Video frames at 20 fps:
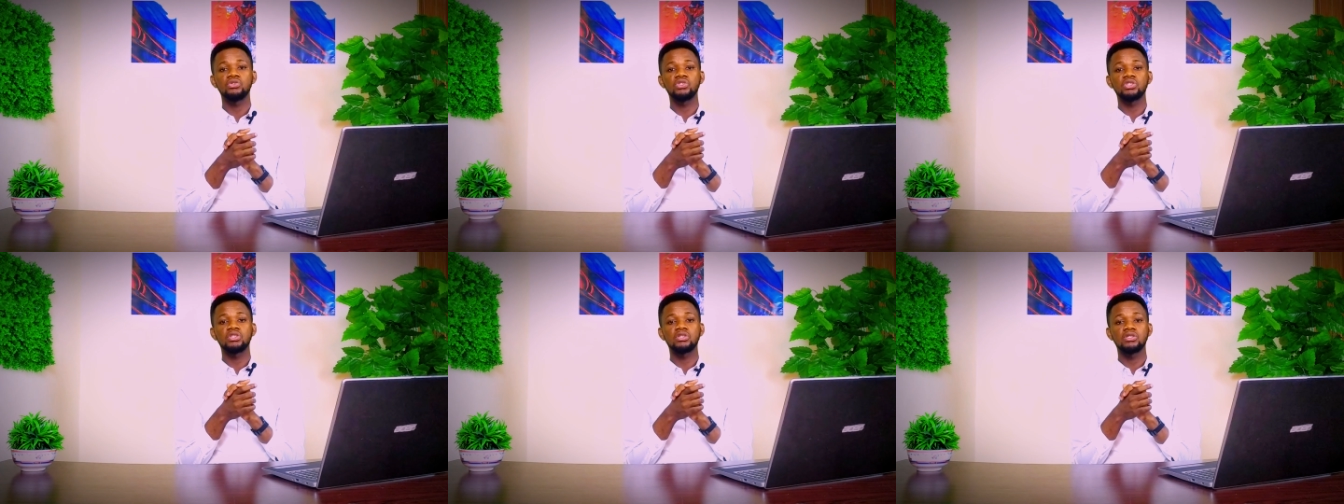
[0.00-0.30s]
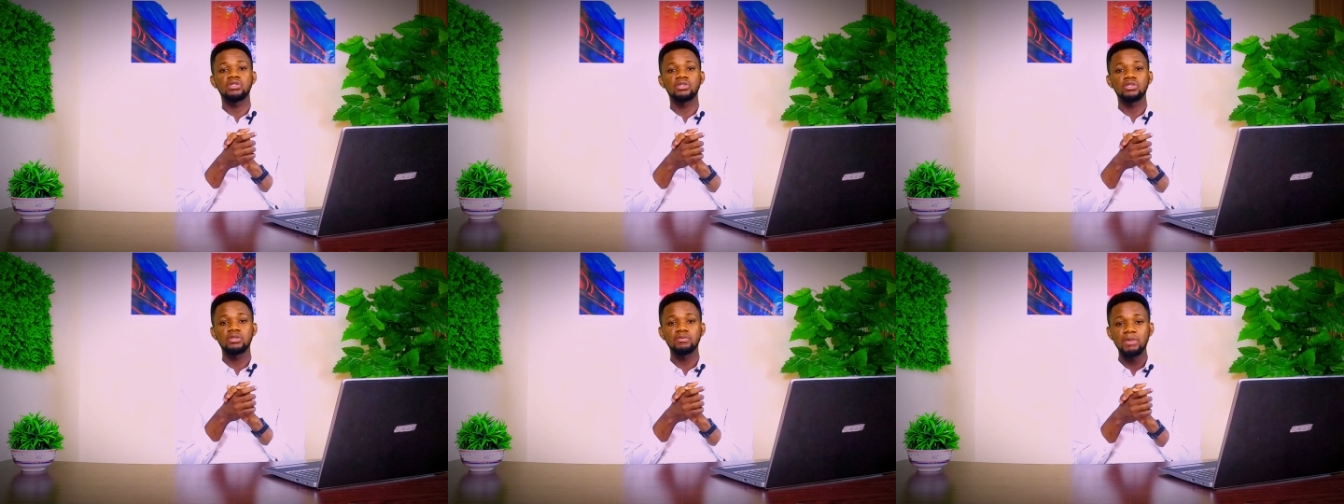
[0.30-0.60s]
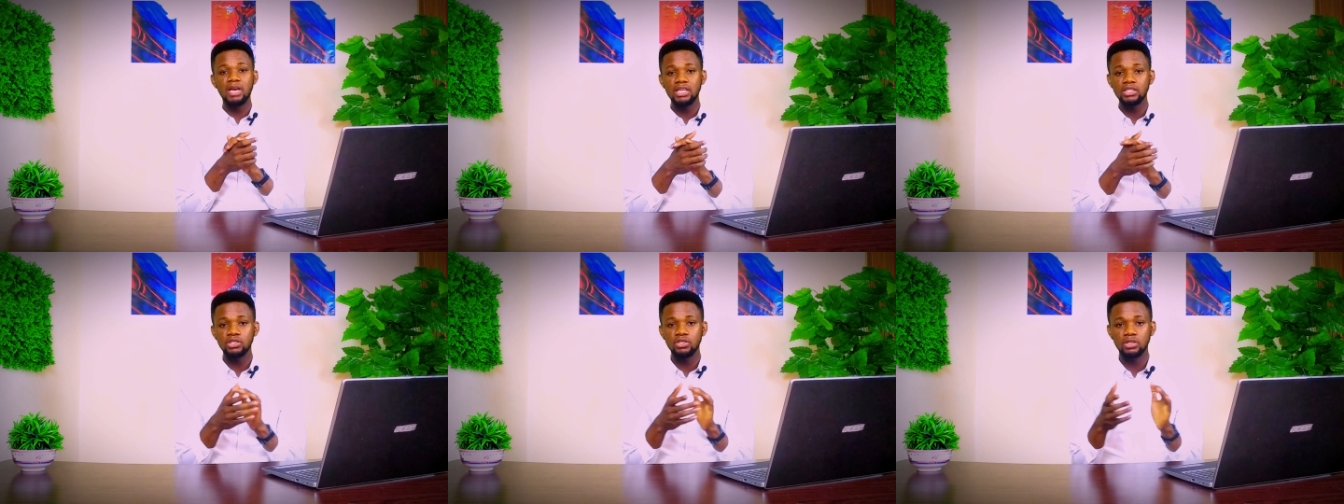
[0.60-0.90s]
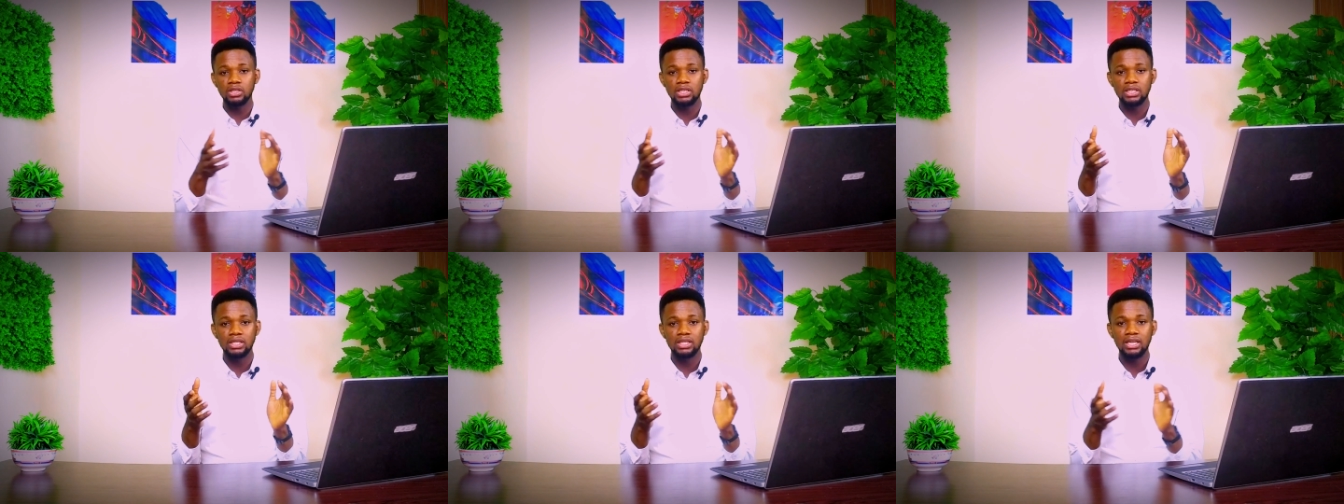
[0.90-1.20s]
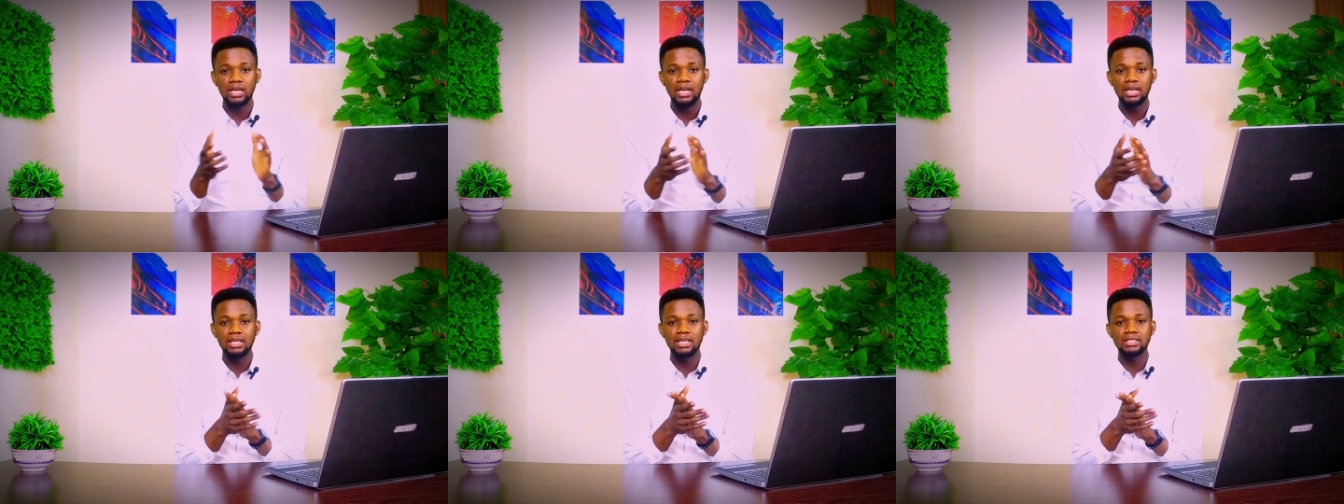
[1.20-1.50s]
to smash your
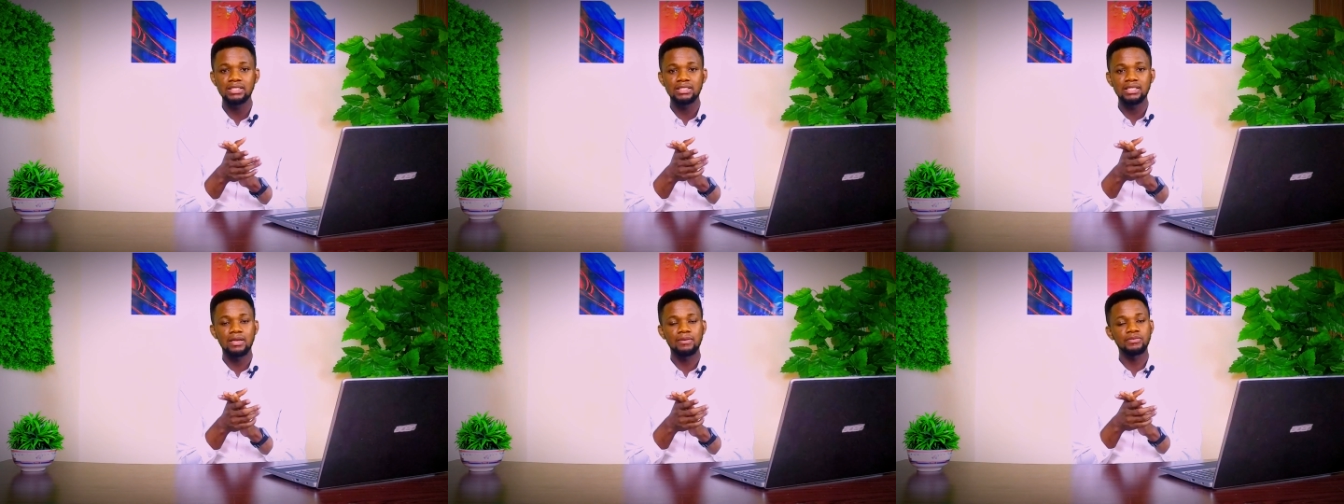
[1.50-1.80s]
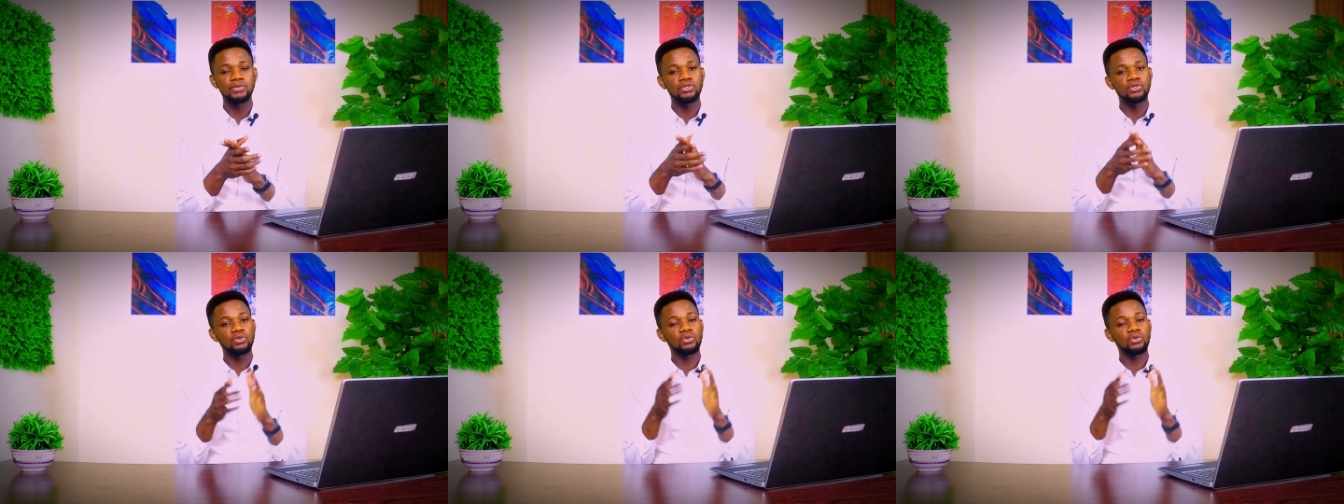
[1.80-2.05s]
clinical exams.